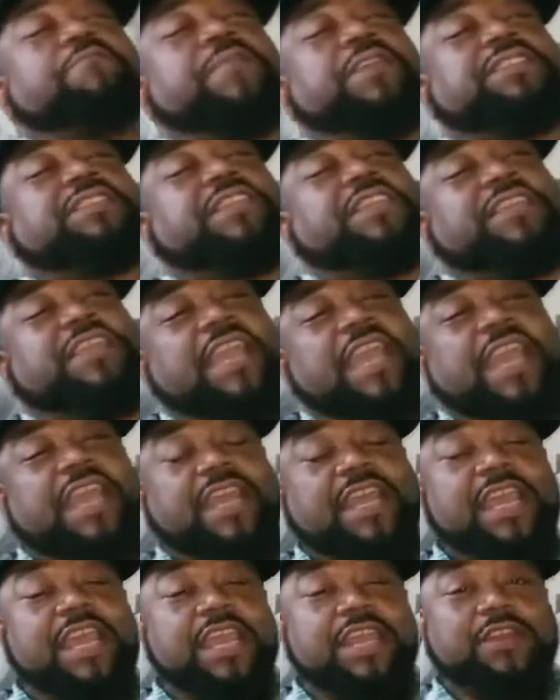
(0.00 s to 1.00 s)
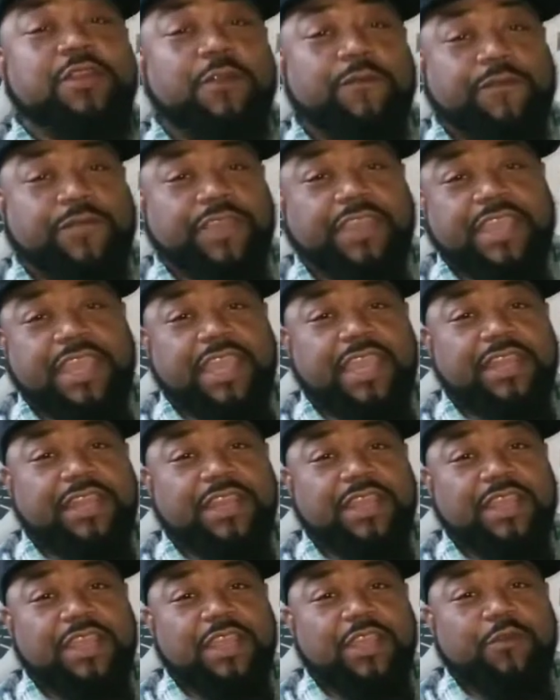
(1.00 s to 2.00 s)
Michigan. Don't forget,
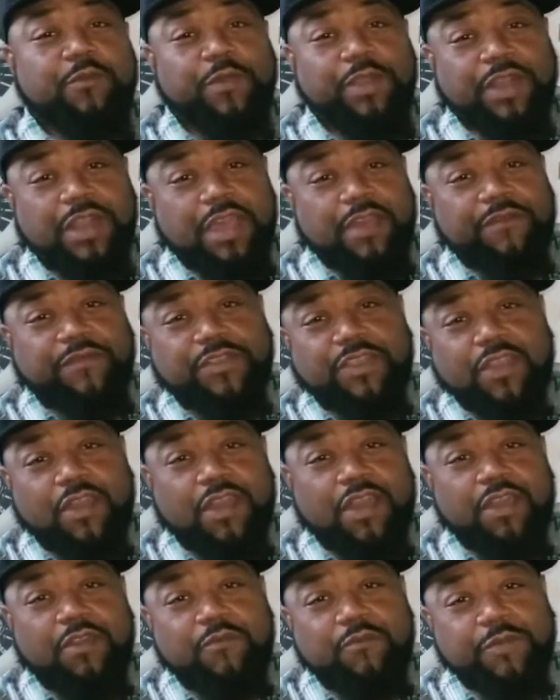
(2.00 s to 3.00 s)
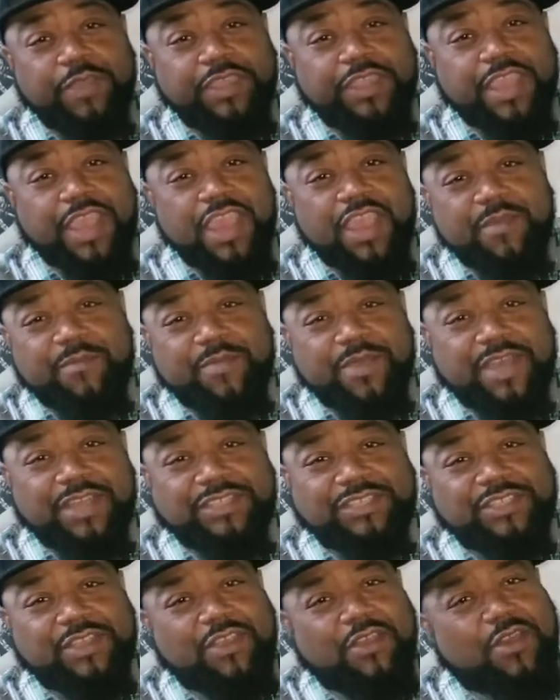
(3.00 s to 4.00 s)
we love y'all. We care
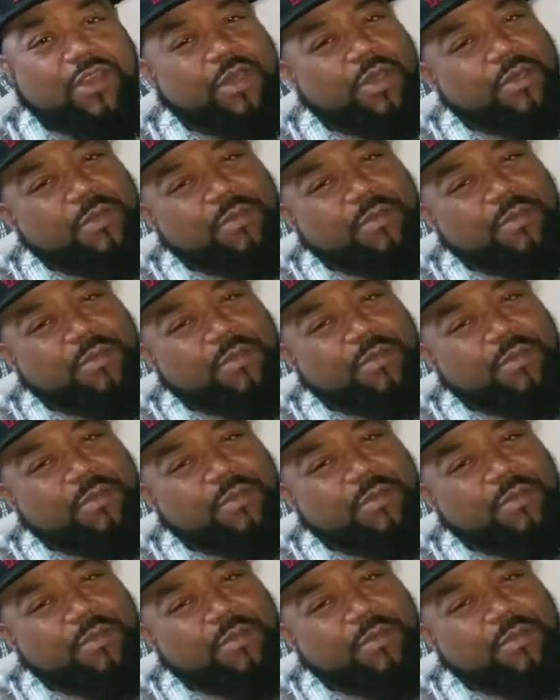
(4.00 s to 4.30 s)
about y'all.